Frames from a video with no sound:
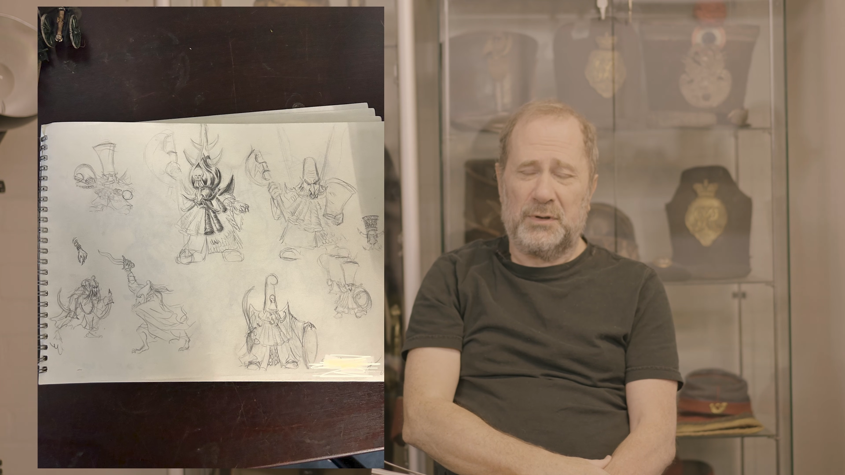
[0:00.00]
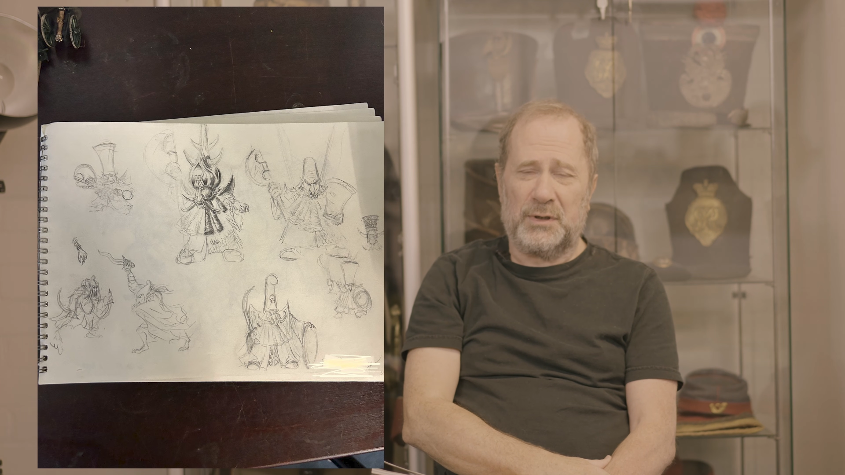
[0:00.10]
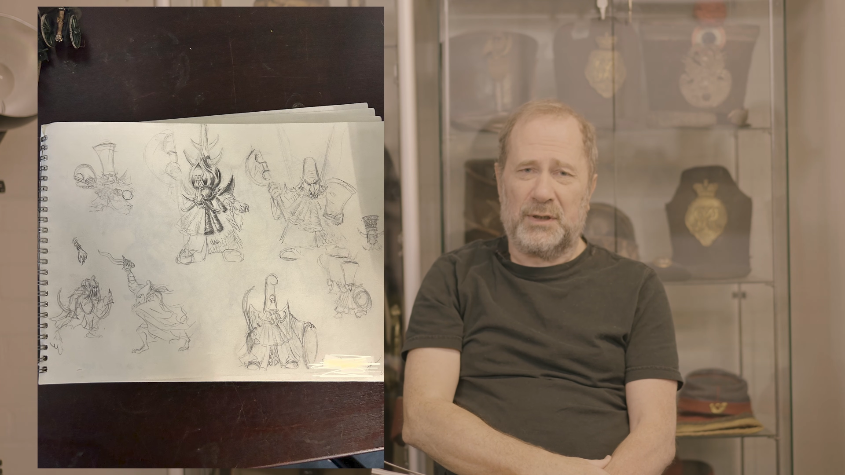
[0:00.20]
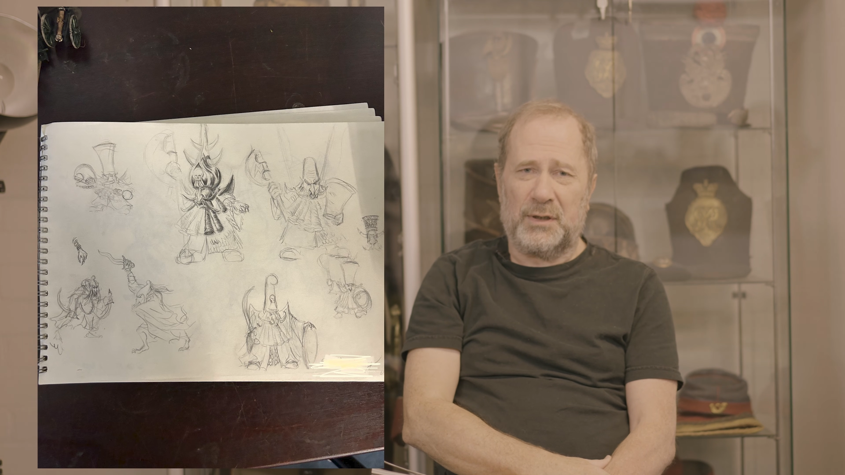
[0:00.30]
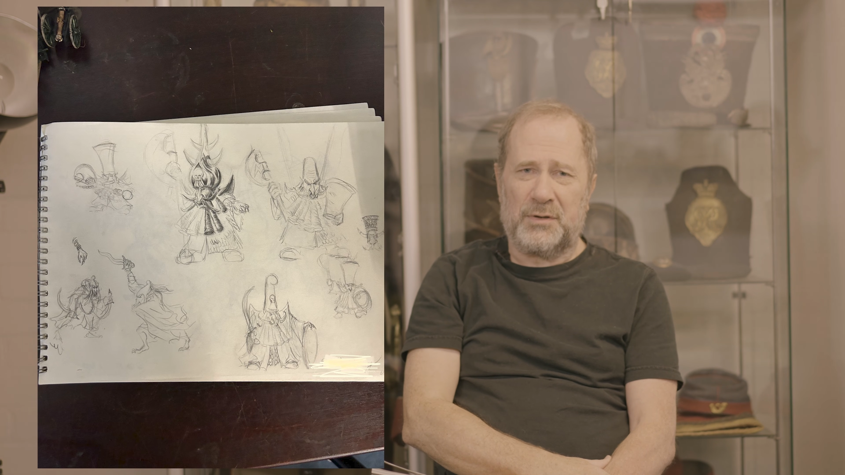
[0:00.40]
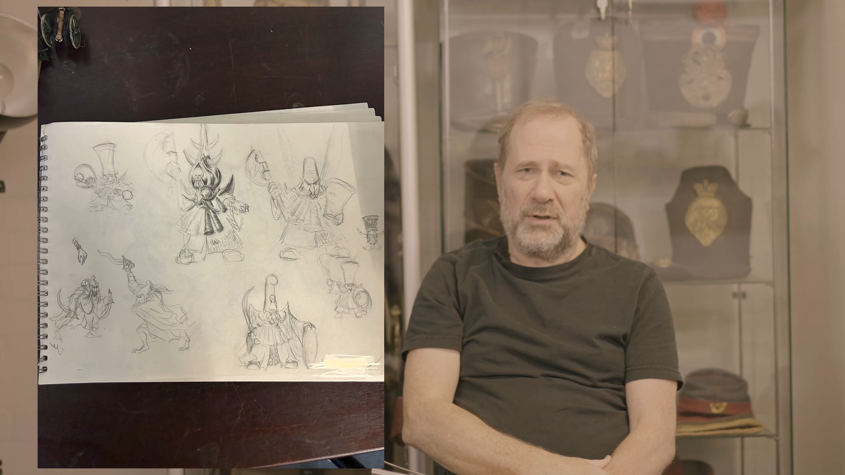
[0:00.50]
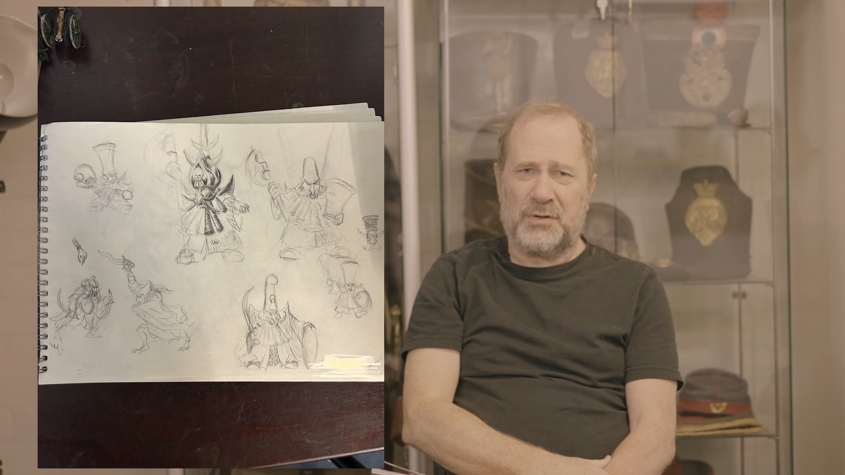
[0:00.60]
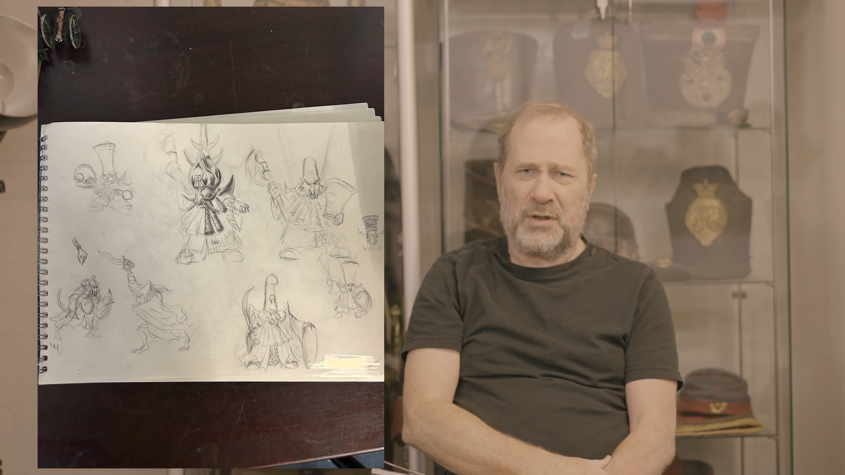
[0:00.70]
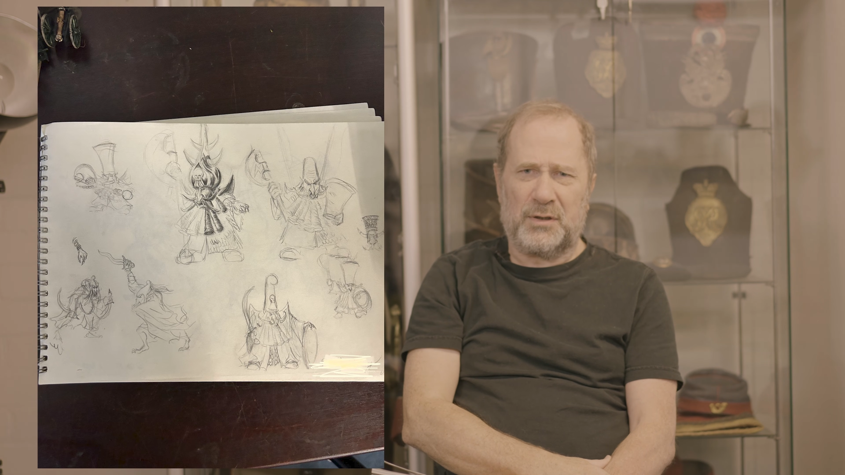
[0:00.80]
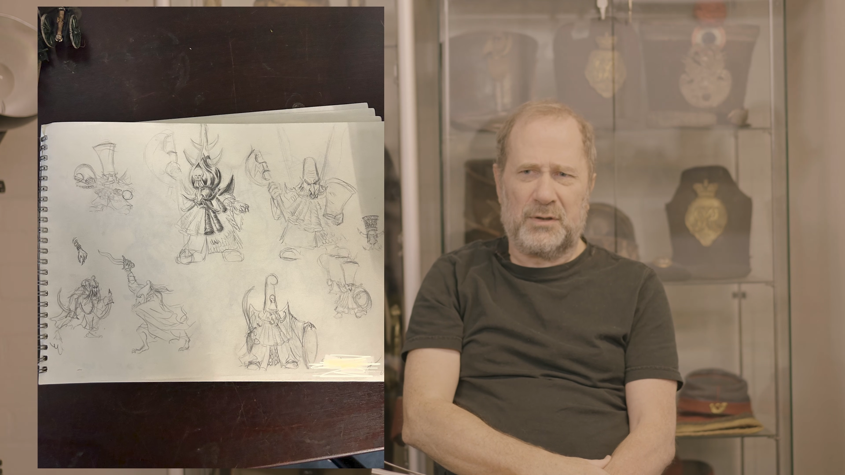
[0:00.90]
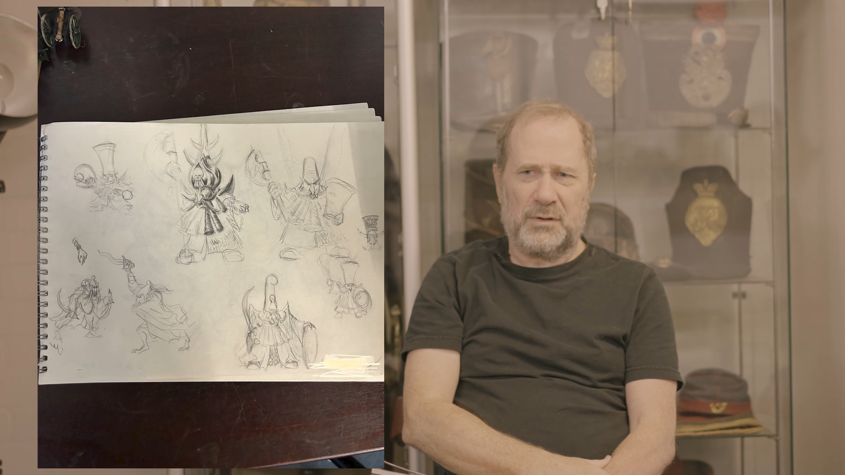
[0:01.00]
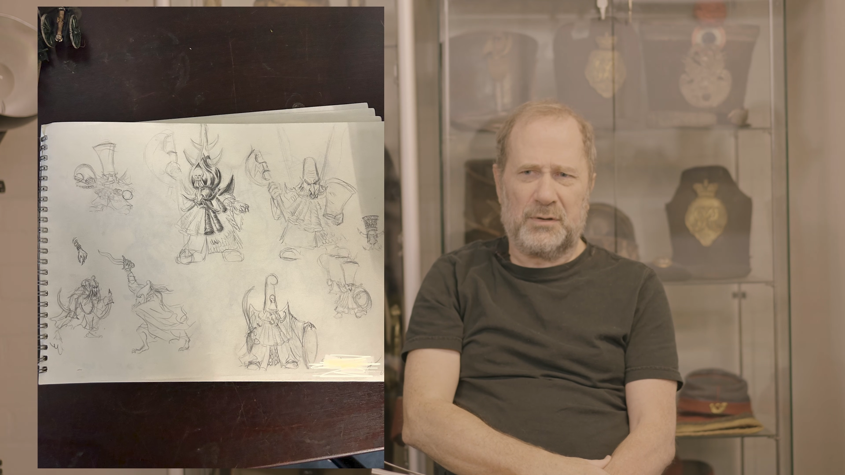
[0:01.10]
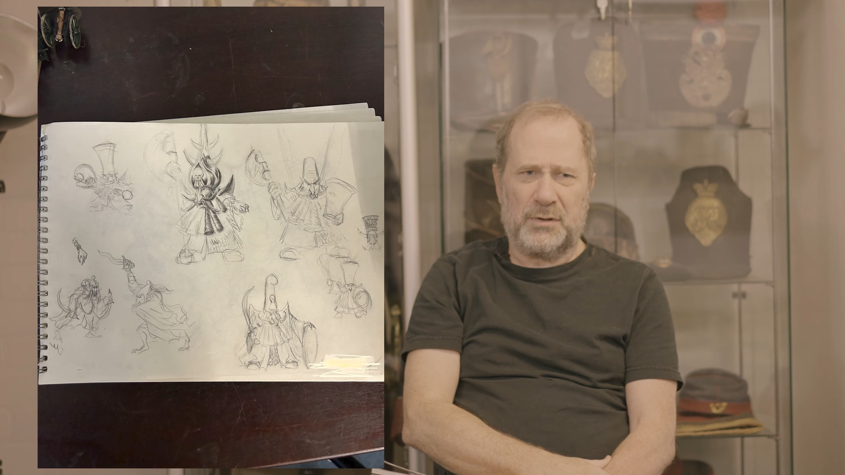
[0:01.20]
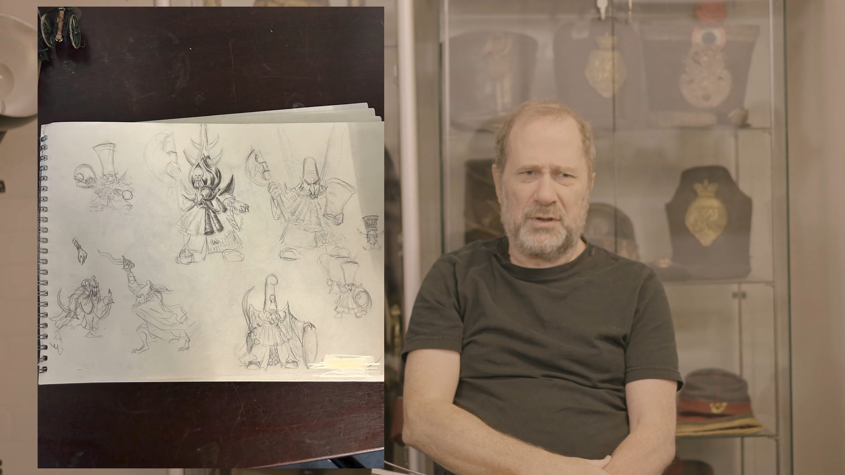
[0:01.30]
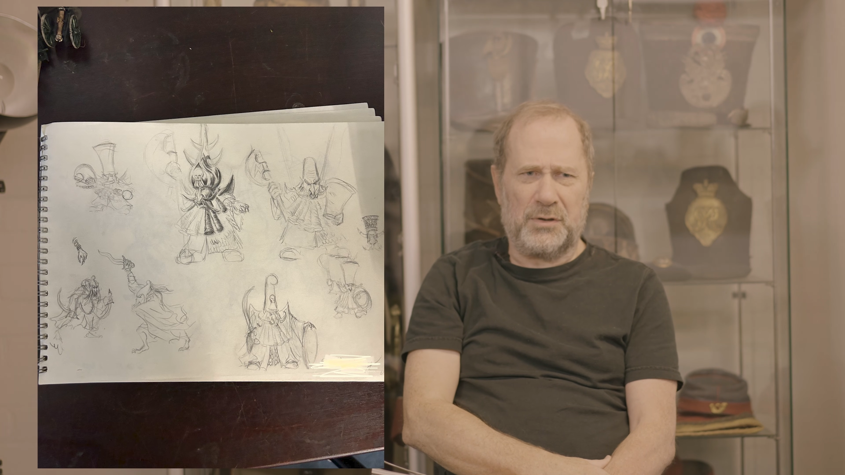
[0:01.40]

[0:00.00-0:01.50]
I think the